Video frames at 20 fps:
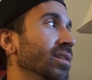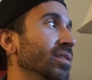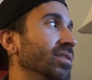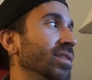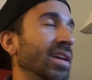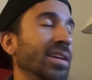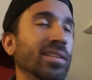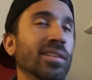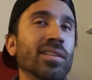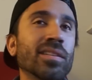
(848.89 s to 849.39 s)

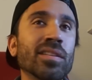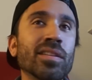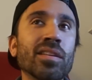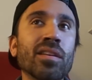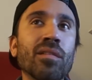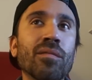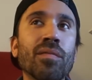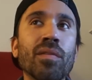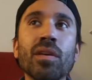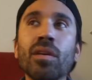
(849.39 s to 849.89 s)

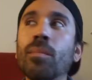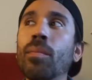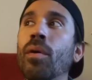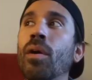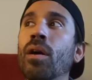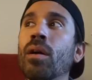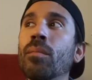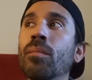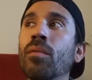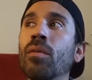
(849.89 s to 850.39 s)
technically if the
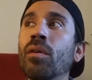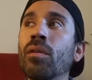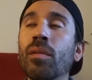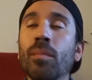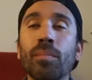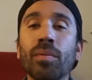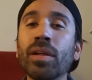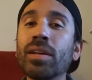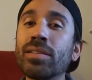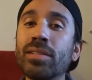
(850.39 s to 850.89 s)
apartment or the
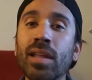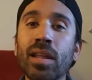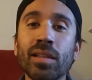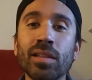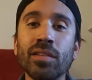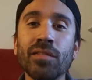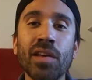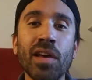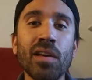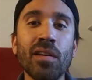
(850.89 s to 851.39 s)
place that I
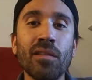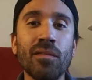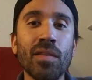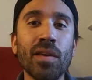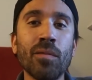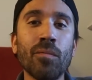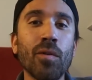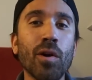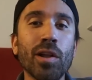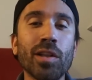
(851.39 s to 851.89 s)
live at, if
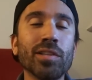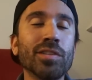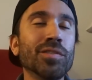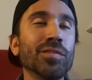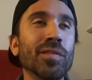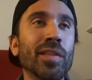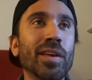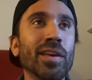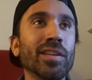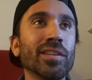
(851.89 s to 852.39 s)
they wanted
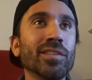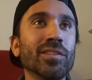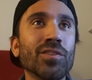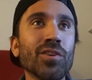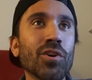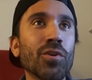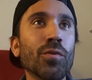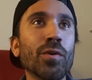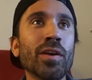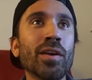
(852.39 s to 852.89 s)
to, they can
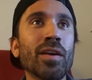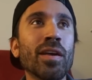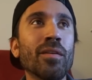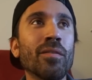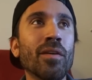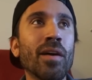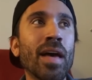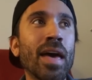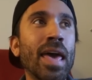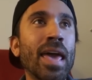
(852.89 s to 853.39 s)
tow it
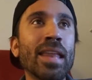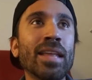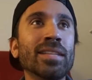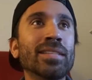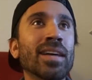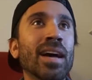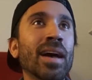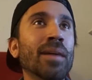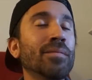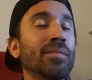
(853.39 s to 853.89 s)
at any
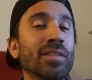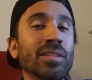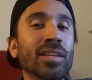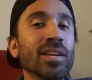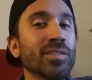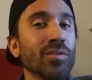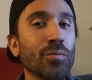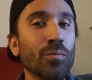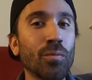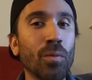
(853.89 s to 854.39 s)
time because it
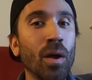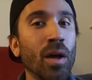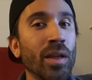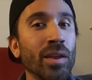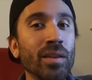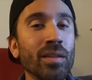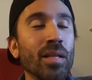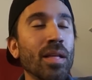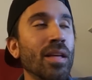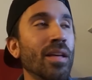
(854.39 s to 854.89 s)
doesn't run